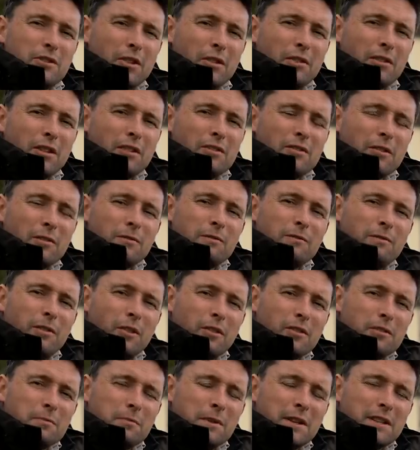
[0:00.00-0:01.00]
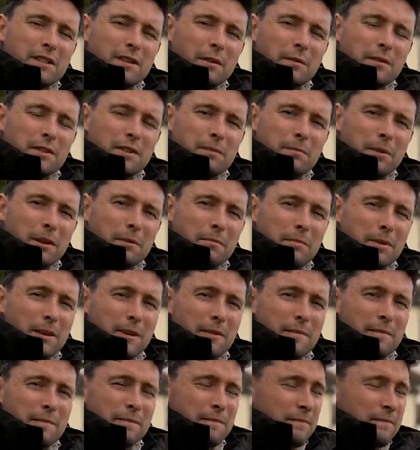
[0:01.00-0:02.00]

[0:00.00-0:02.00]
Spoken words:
Joe goes off and follows Mitch up to the big pit.